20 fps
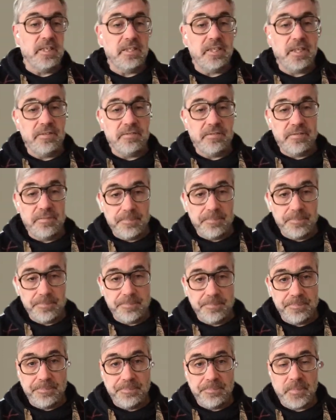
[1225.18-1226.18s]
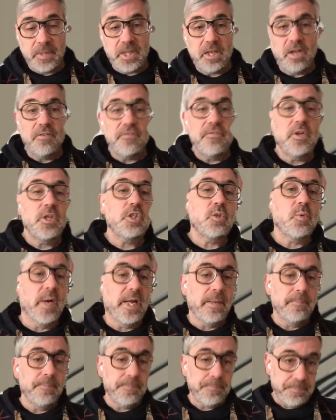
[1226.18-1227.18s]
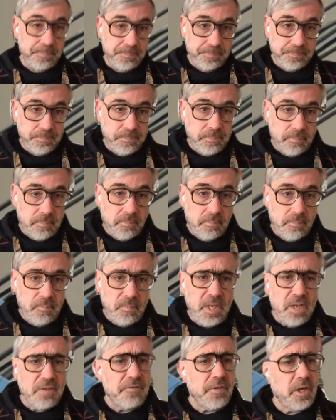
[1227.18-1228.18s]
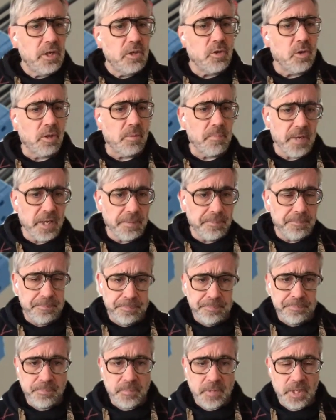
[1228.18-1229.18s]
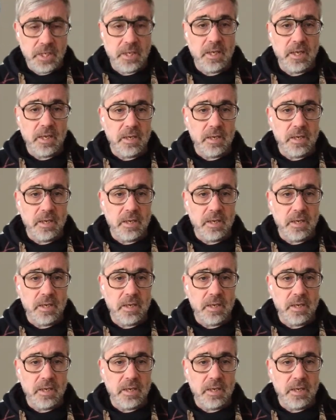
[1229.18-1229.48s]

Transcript: Kolkman. Frank Kolkman at the moment works at Philips at the